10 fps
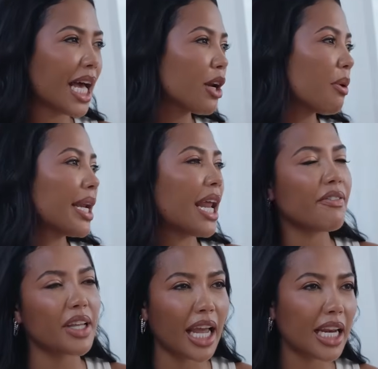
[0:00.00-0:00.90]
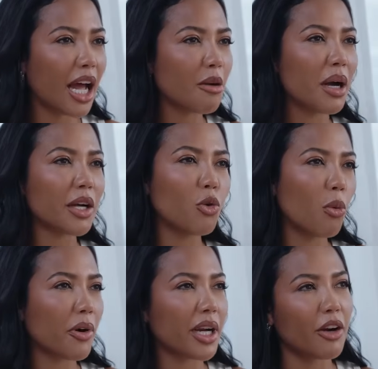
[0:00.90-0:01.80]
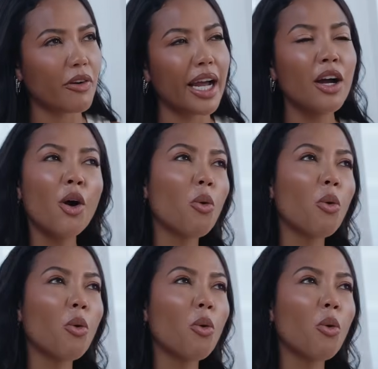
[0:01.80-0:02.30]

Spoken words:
How do I navigate like my corporate career?